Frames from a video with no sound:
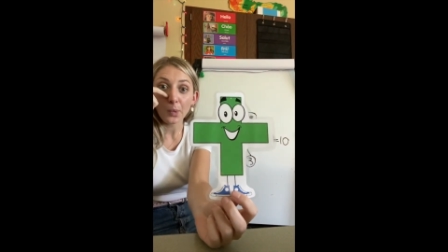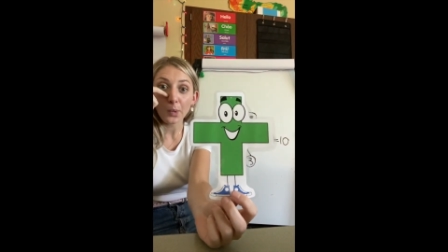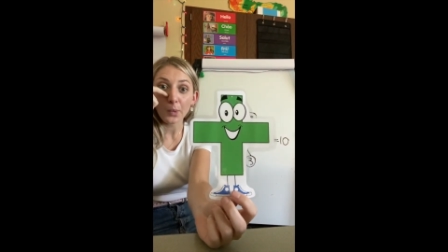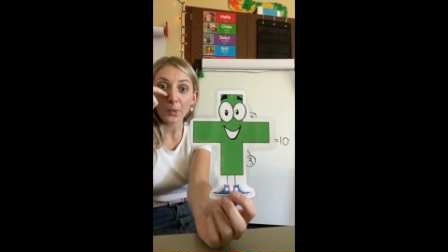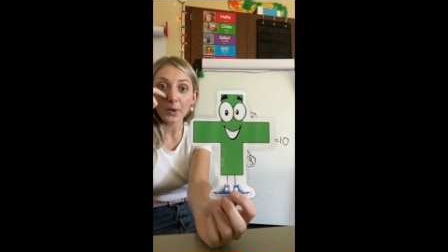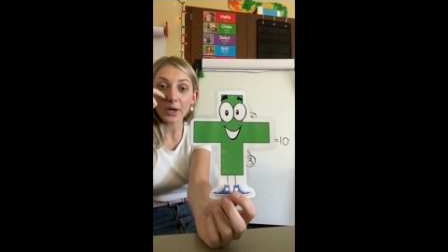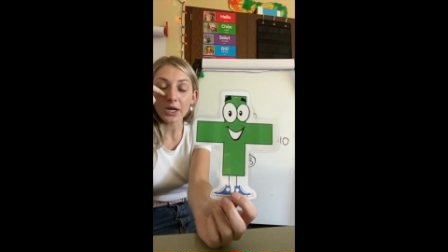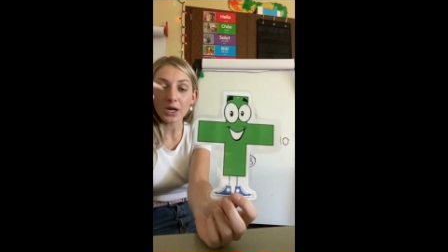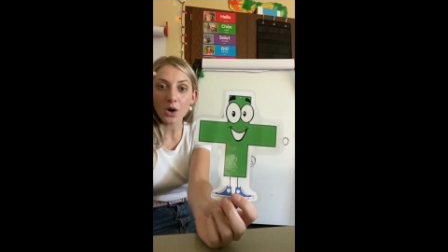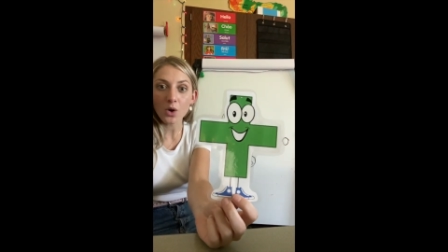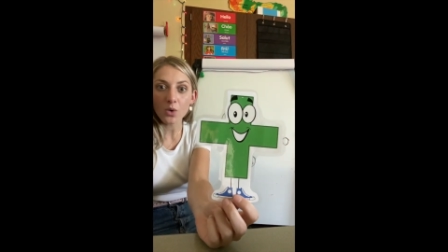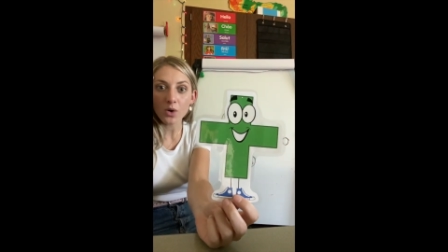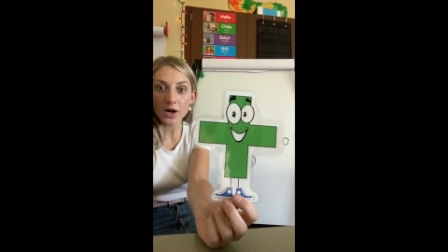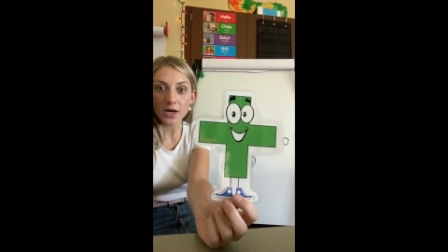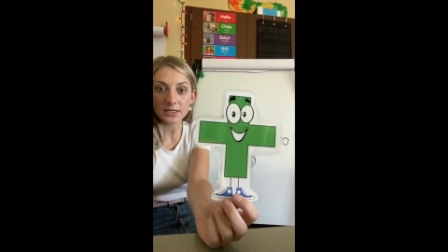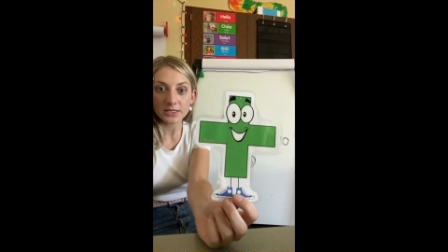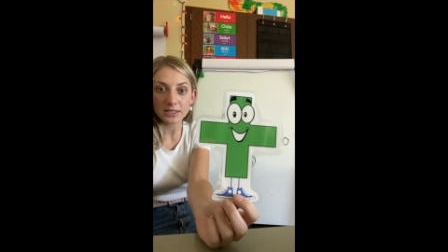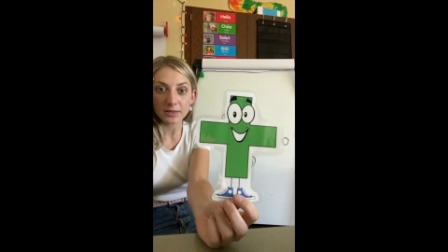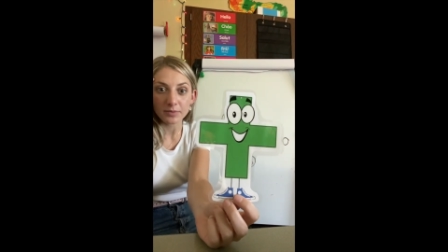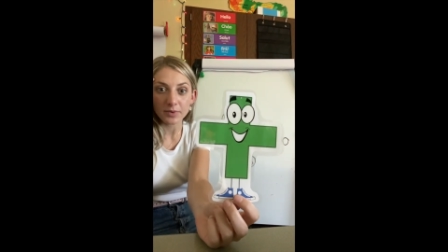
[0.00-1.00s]
We know
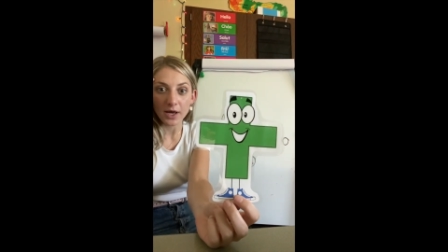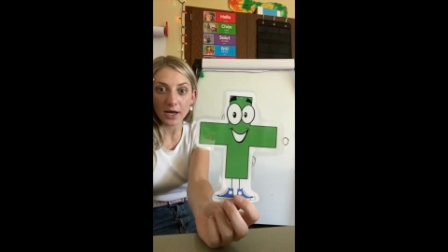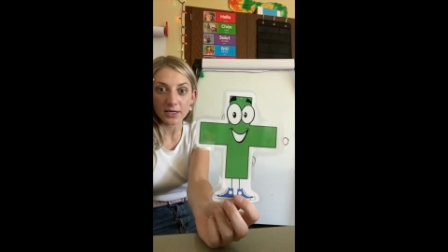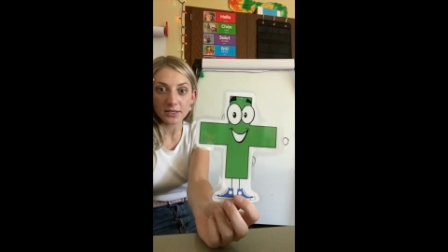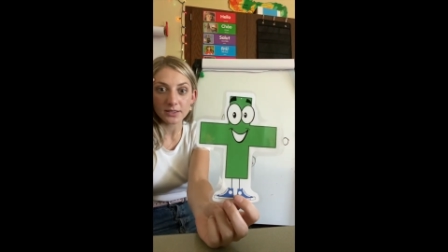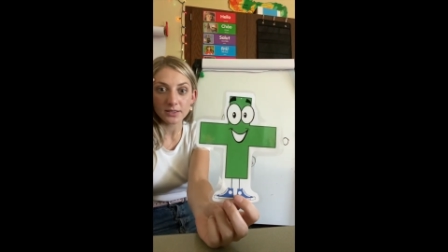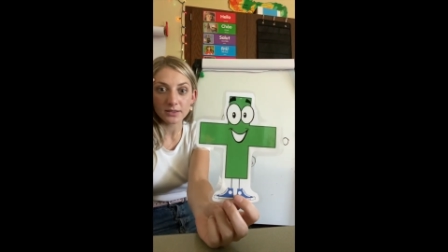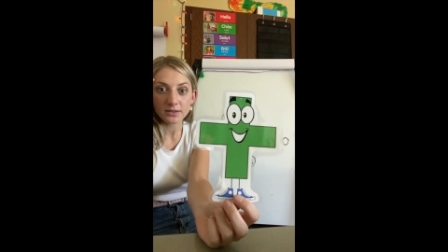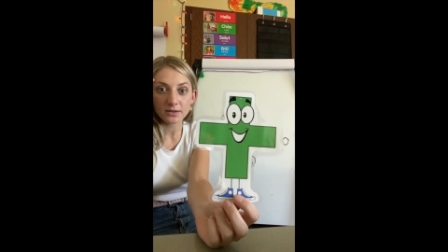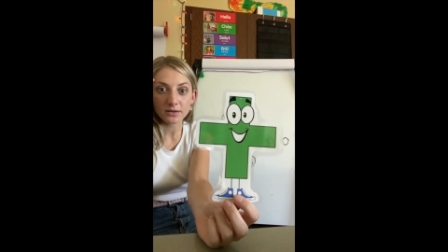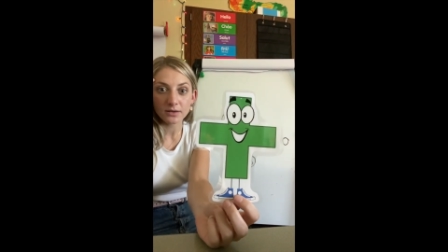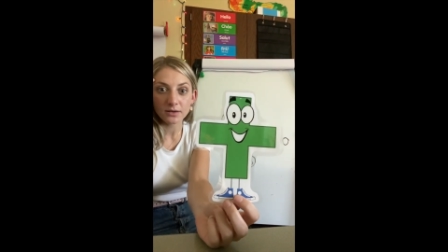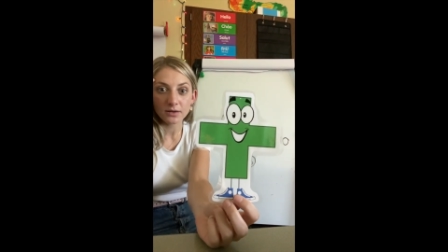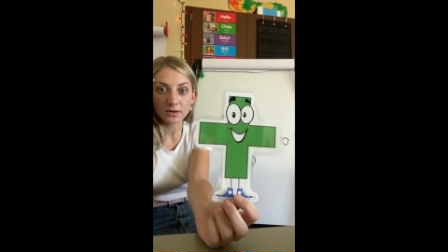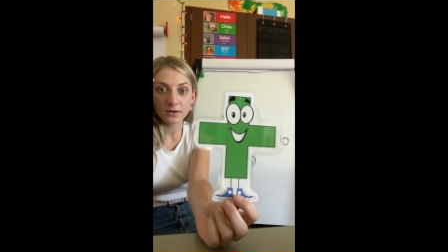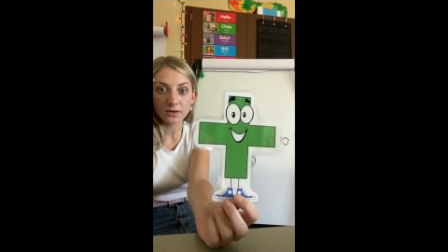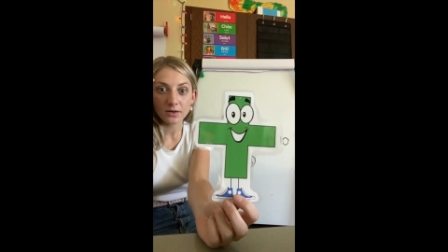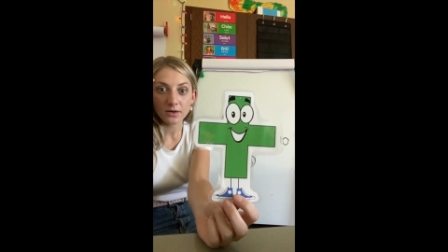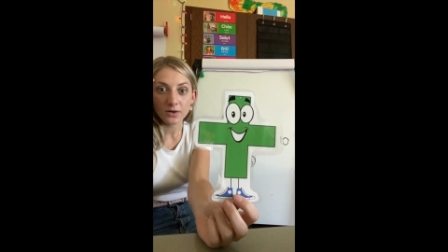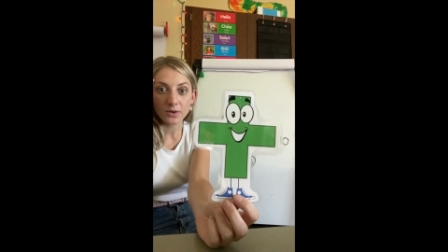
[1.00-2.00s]
Gus the Plus,
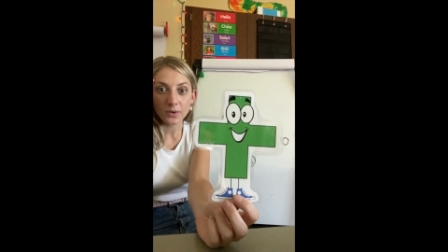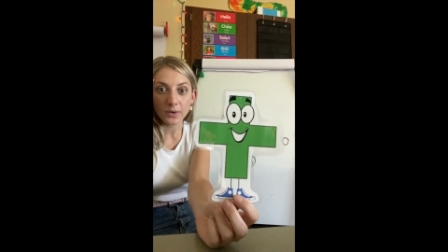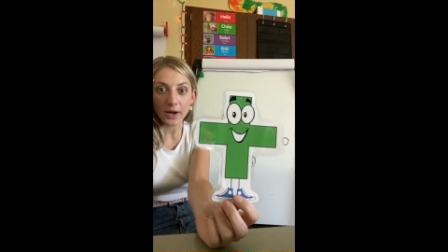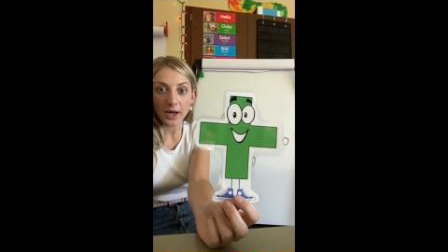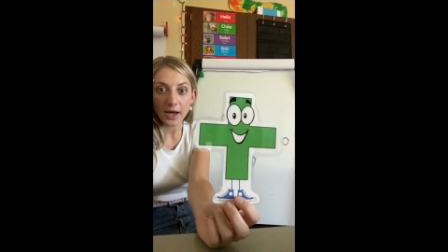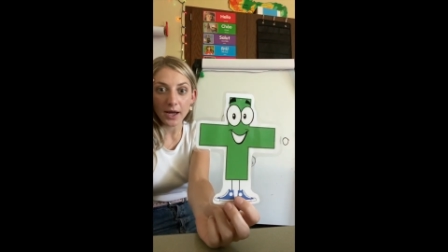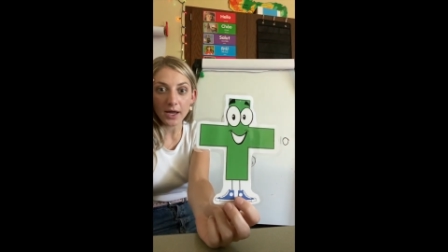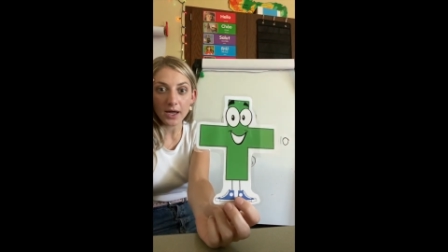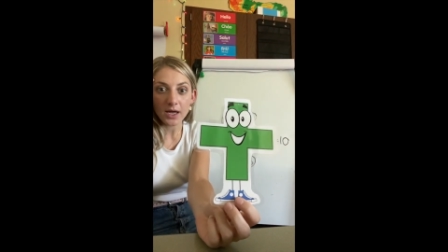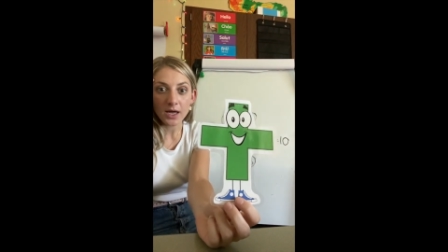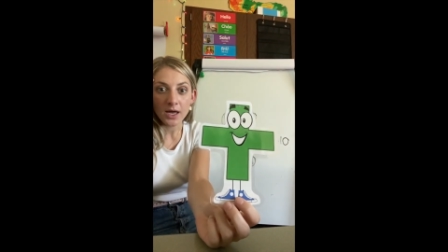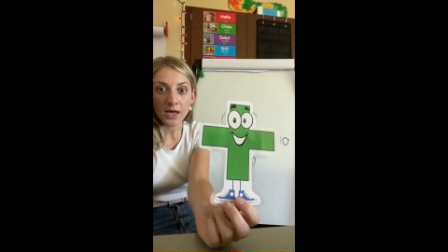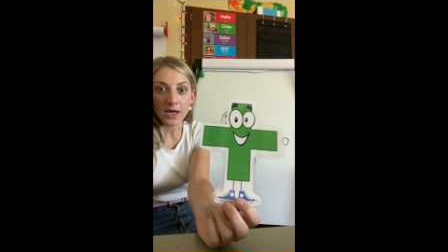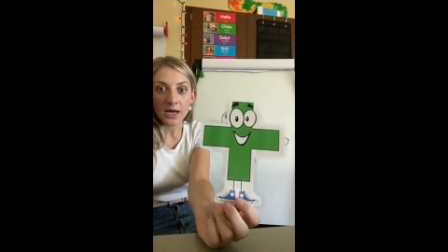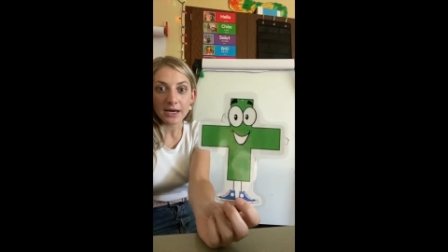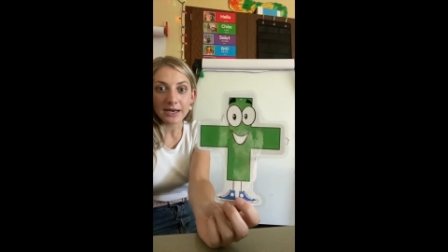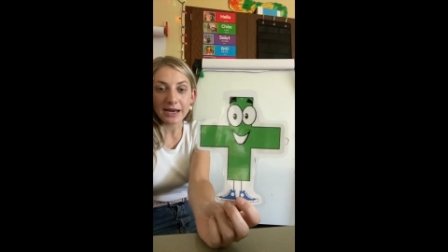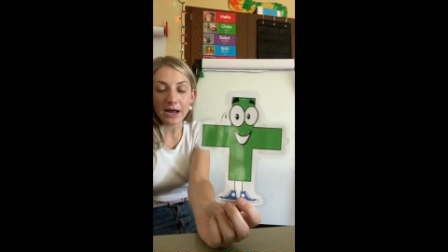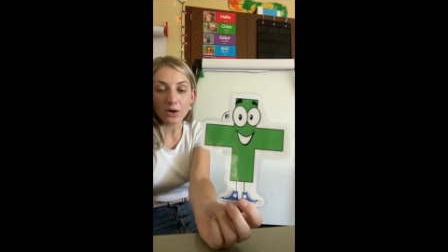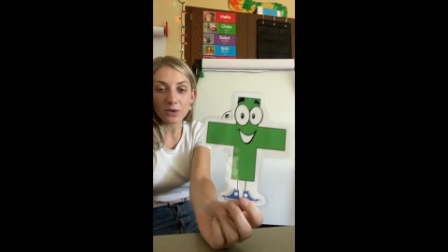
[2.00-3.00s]
okay?
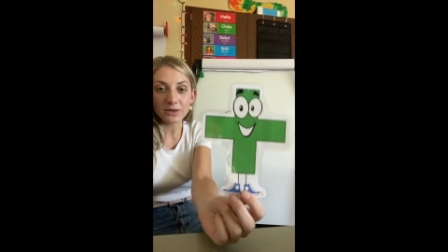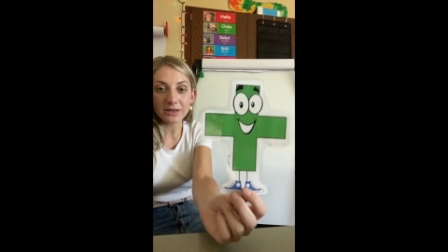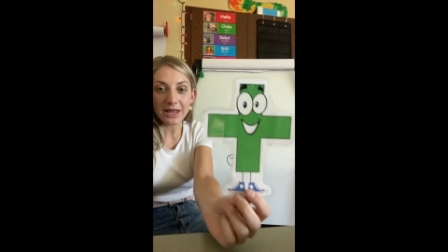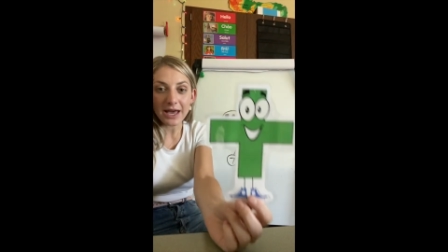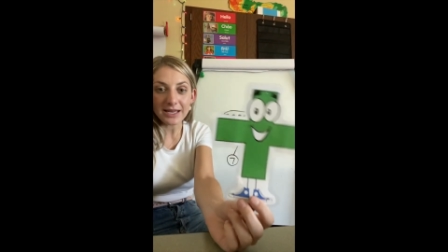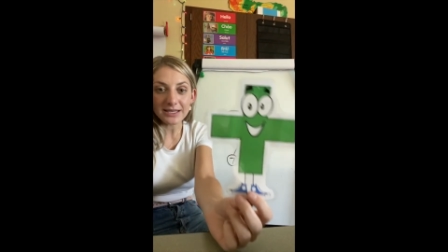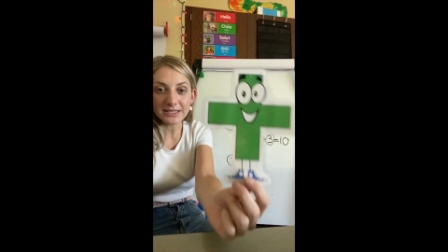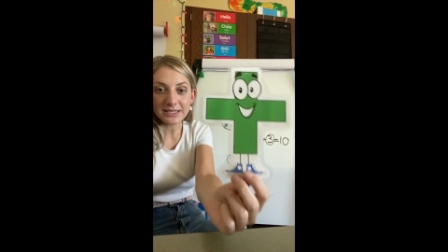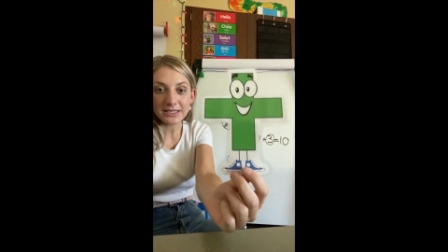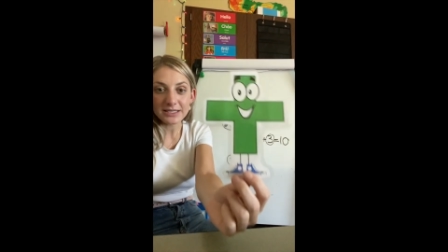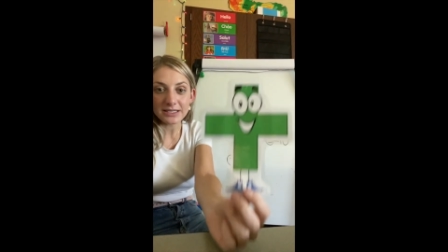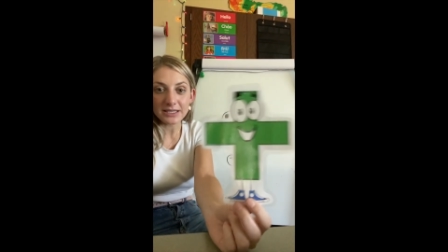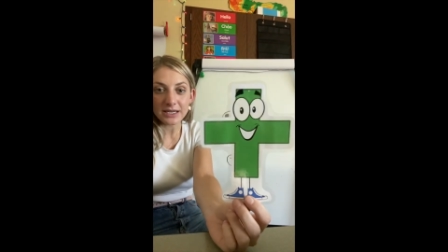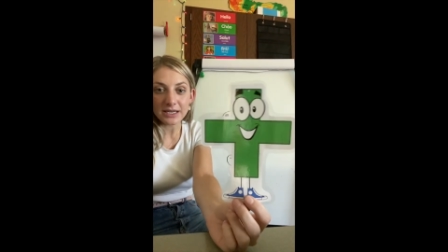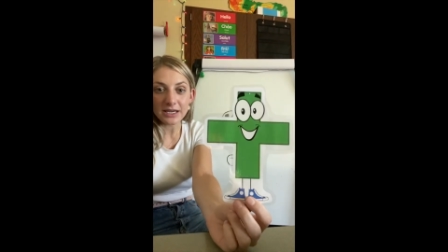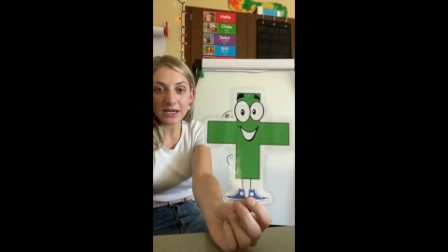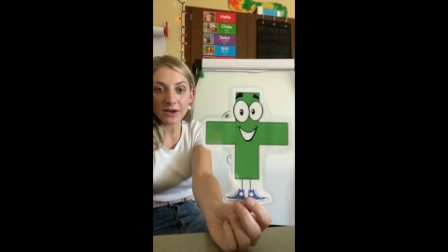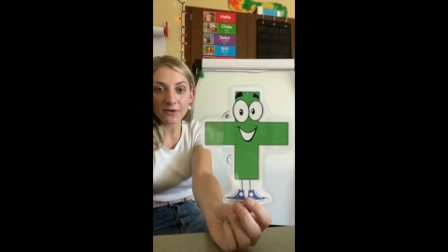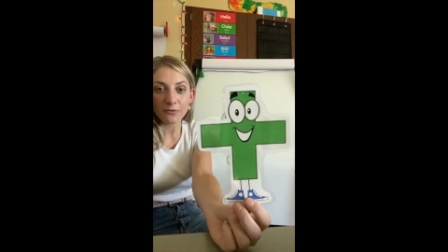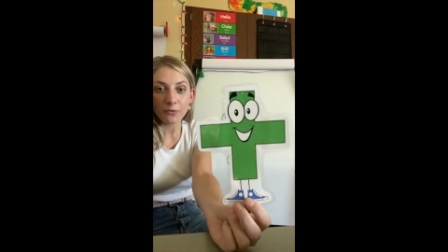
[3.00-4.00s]
Now let's
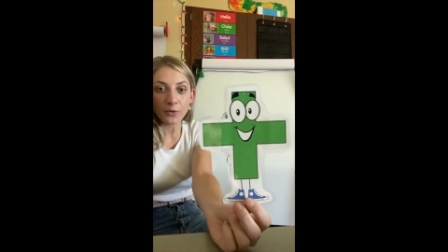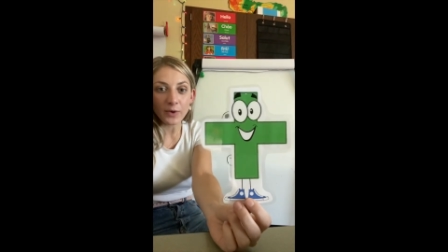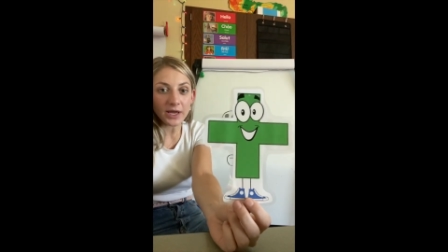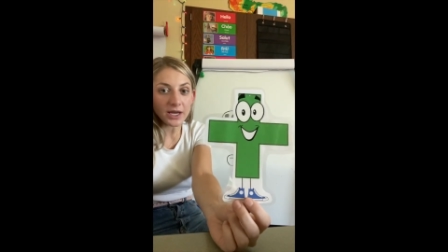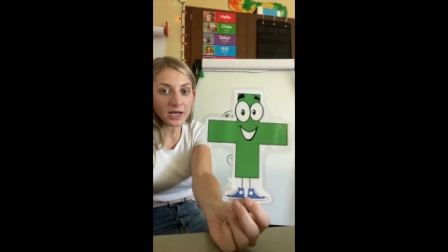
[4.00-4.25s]
see if we